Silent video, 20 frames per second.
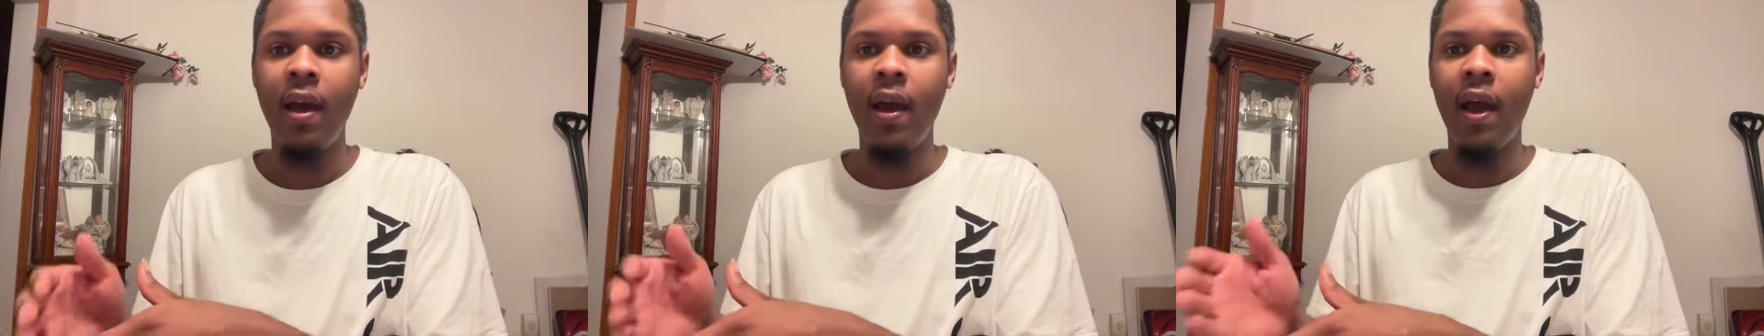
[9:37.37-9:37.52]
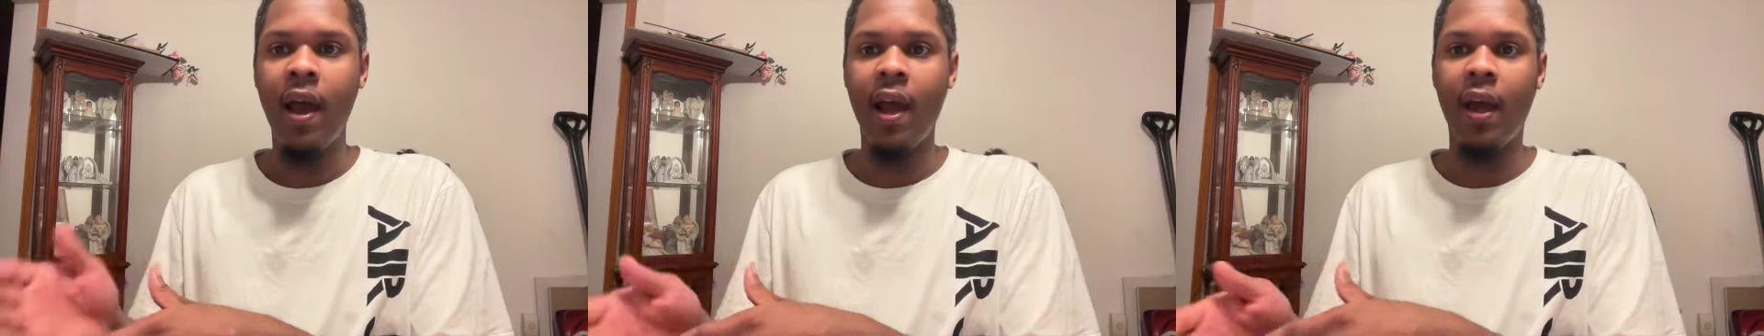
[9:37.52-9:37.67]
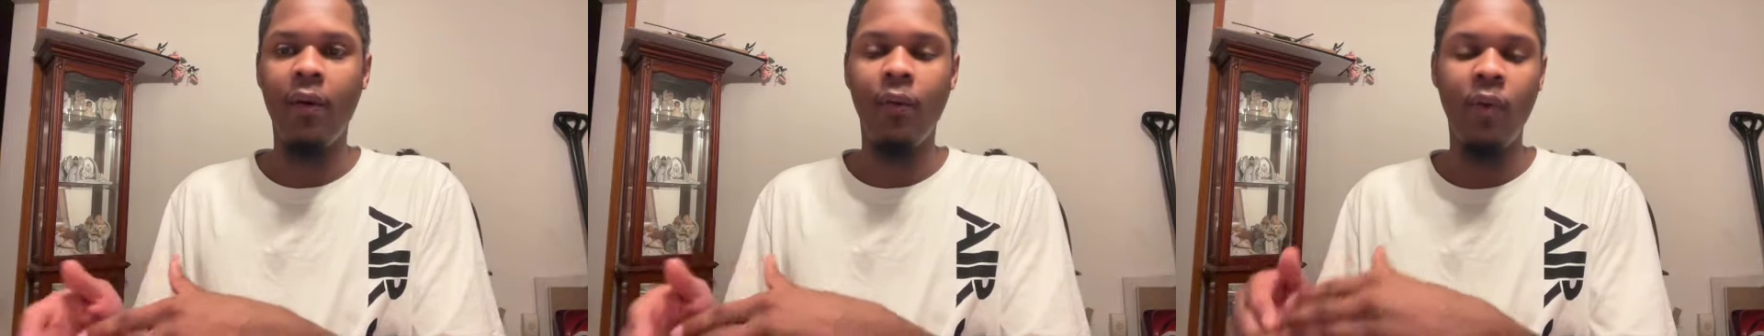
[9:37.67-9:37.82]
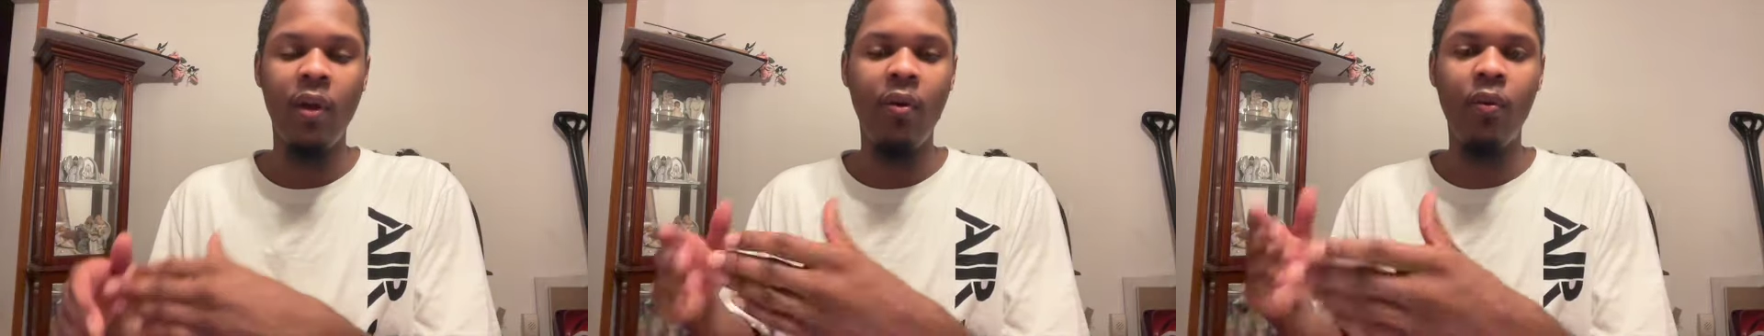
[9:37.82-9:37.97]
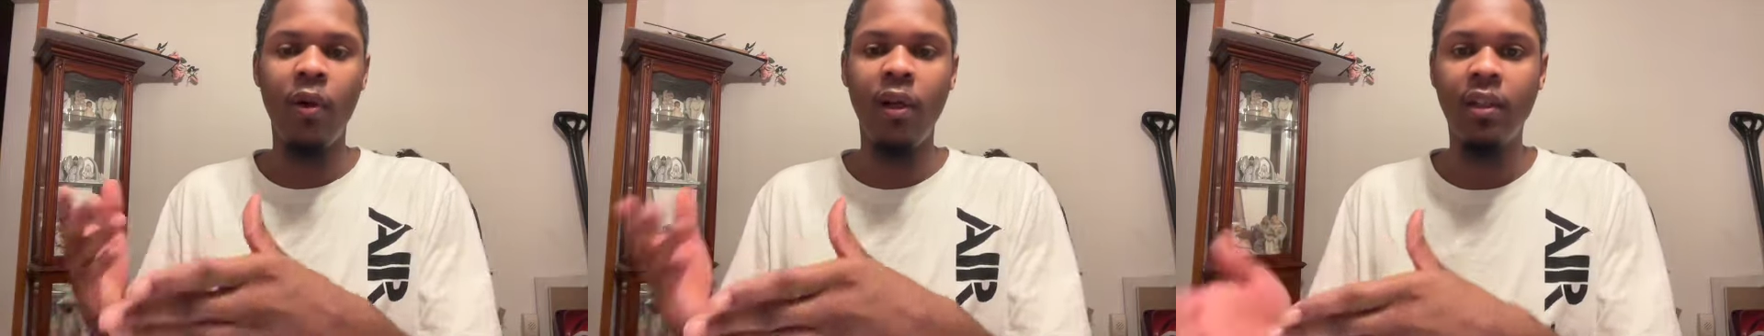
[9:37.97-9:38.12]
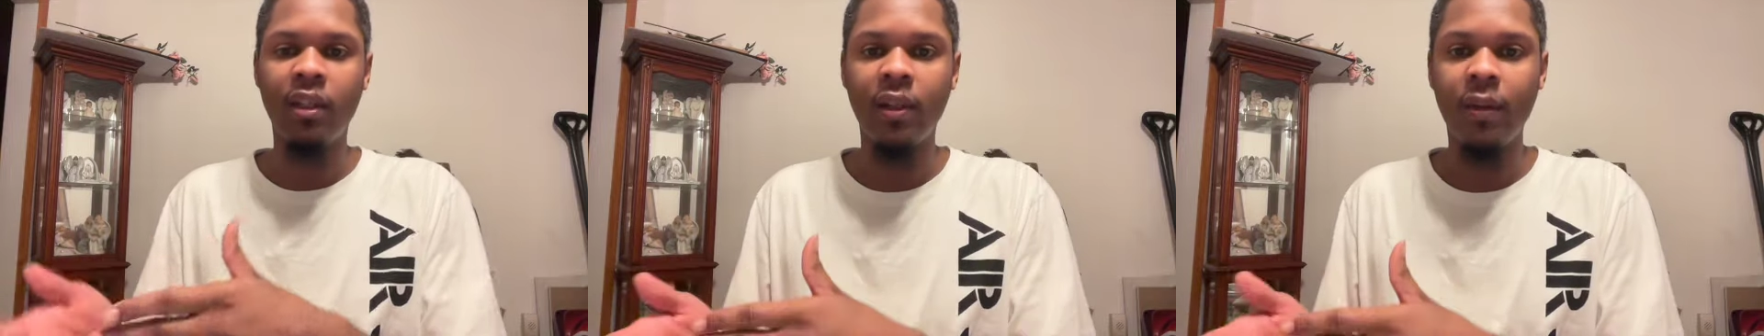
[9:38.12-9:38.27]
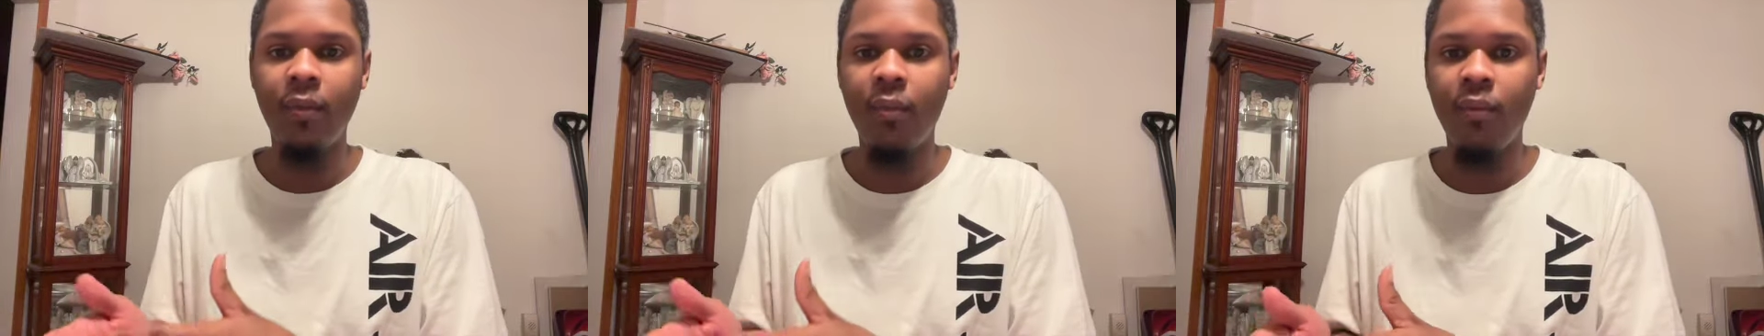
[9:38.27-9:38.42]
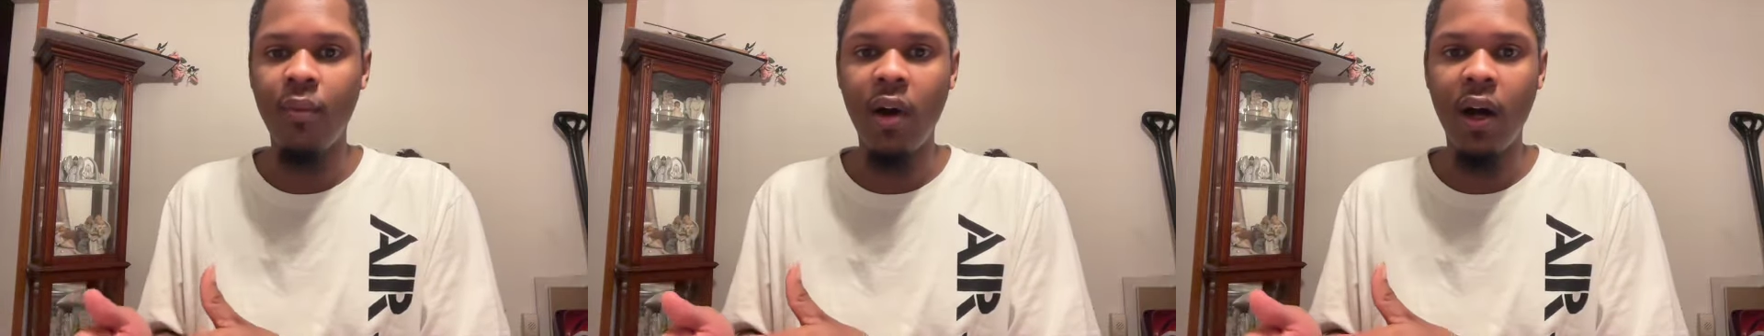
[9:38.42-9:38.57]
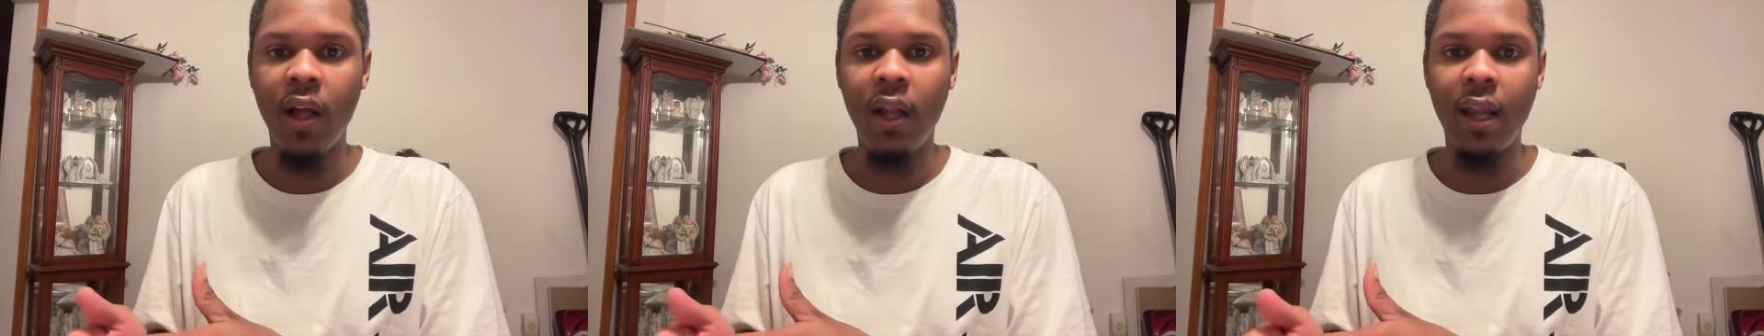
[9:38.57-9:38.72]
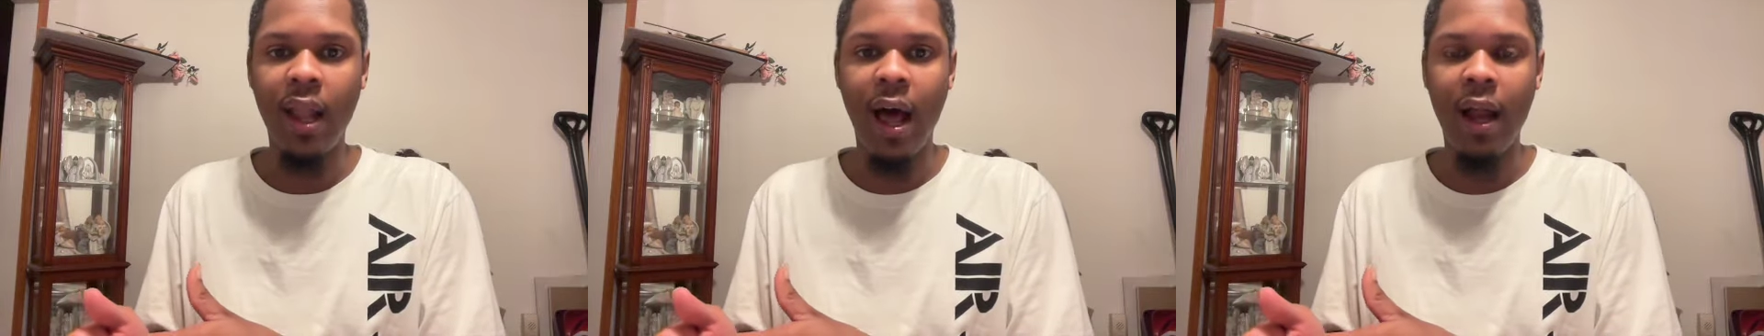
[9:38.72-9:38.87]
And we went to
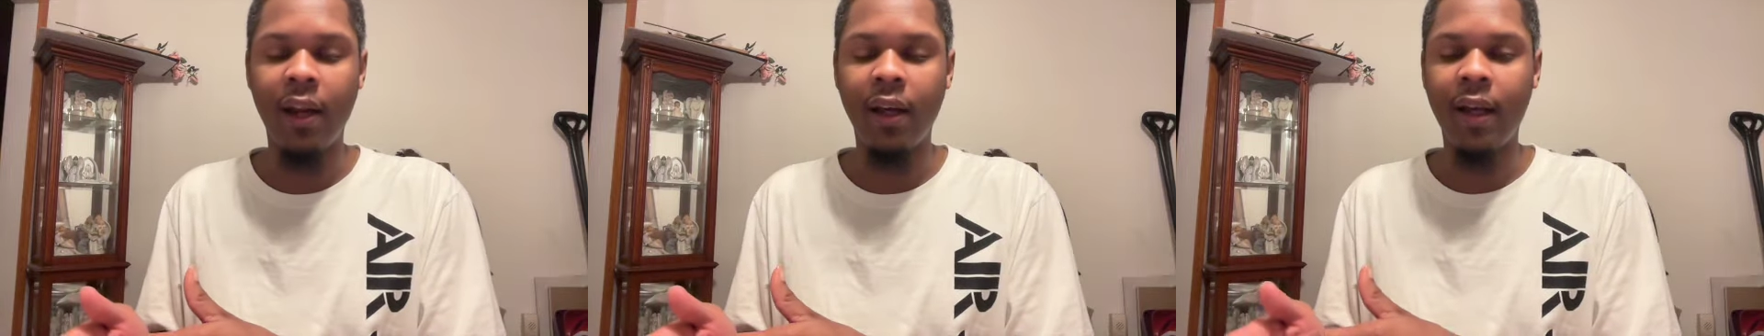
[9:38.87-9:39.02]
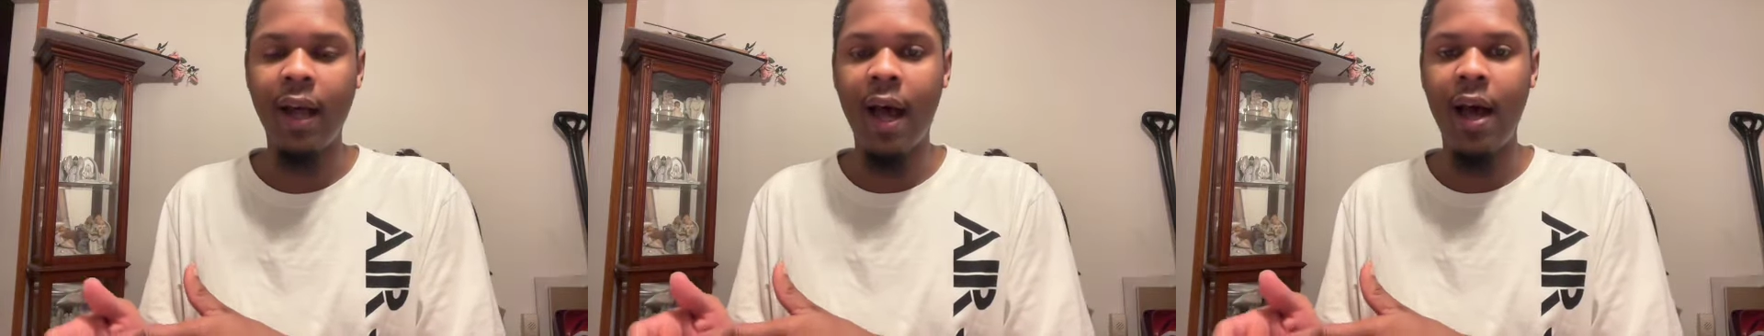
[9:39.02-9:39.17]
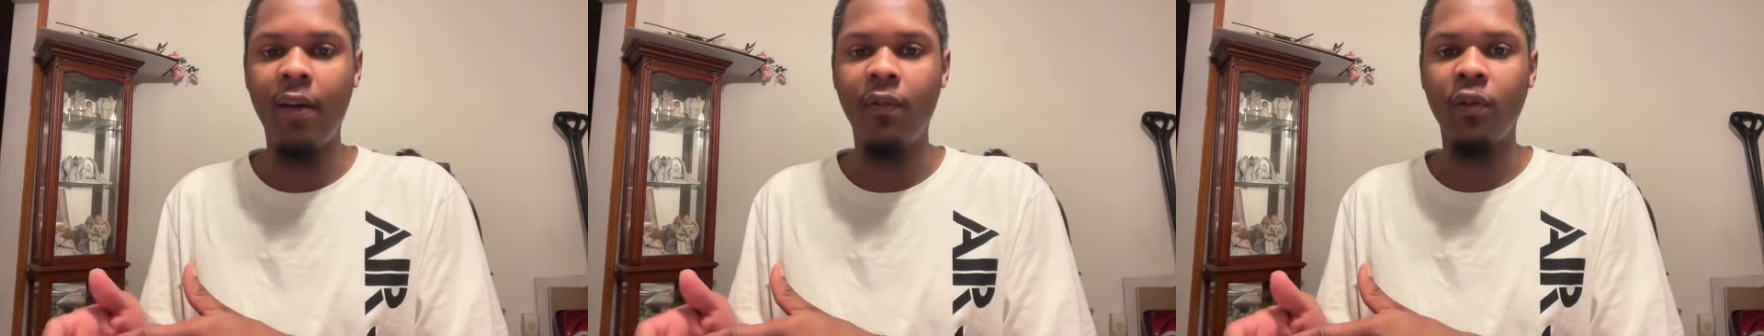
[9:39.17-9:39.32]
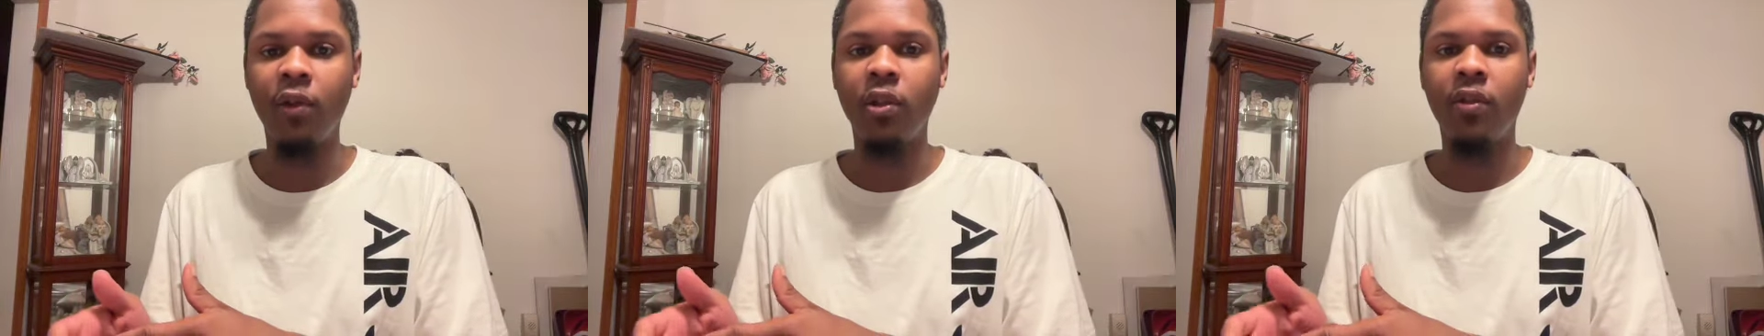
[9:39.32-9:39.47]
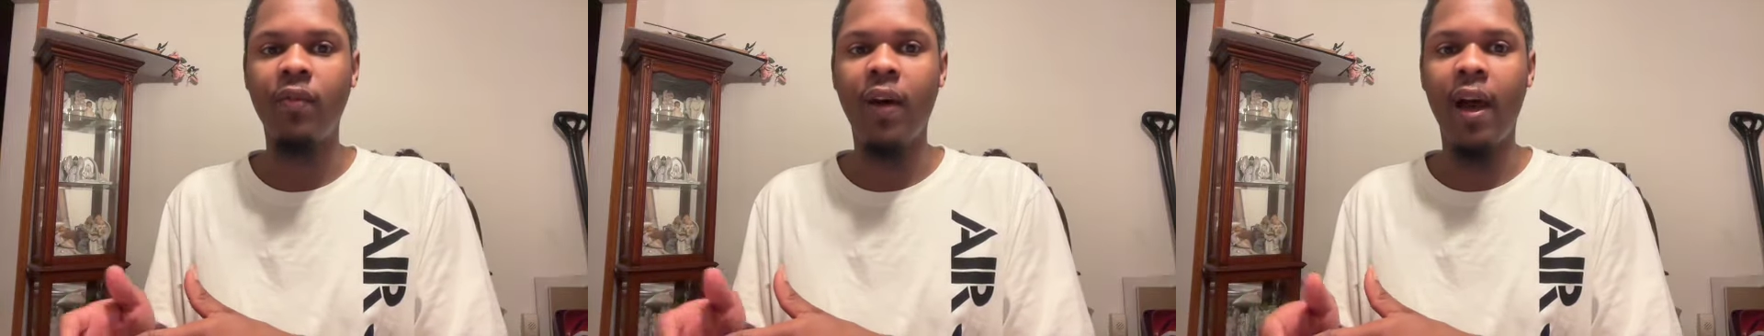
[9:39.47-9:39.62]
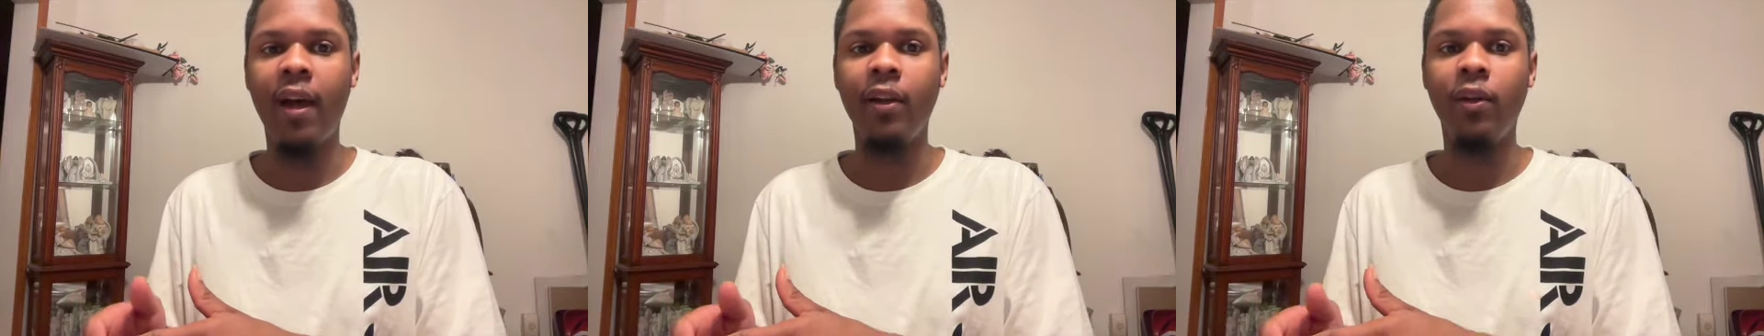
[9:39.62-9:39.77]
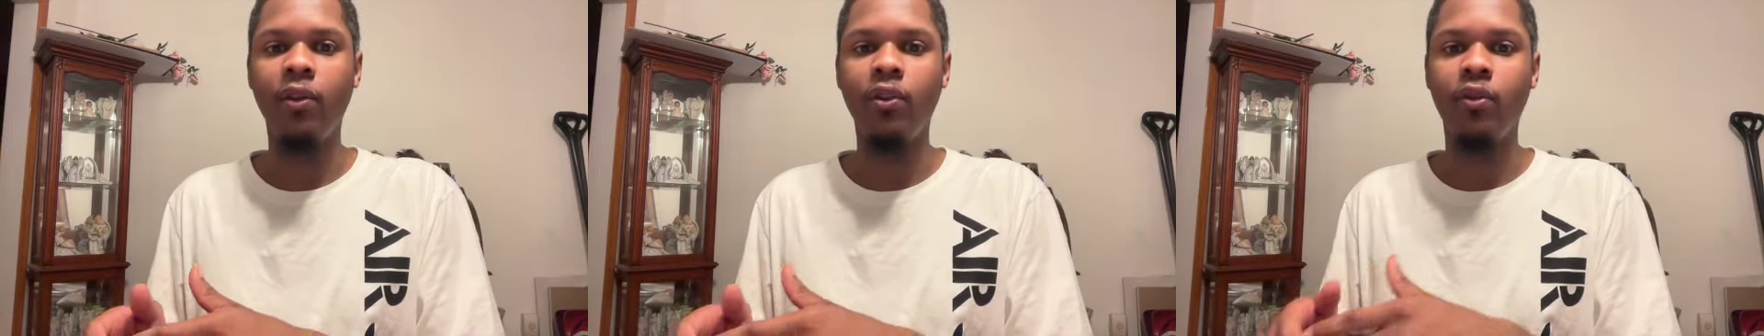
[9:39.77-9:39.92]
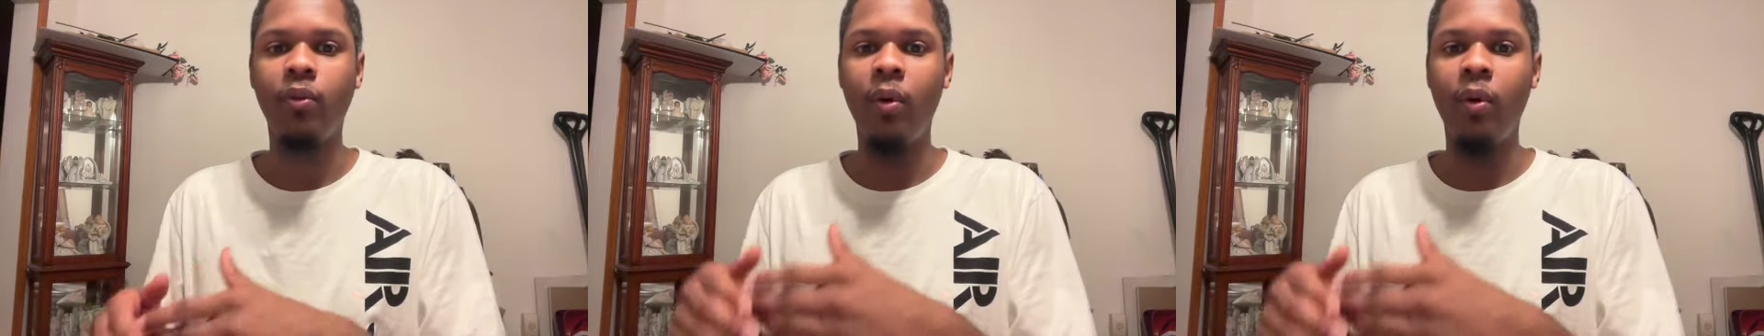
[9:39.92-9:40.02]
a lot of conference finals.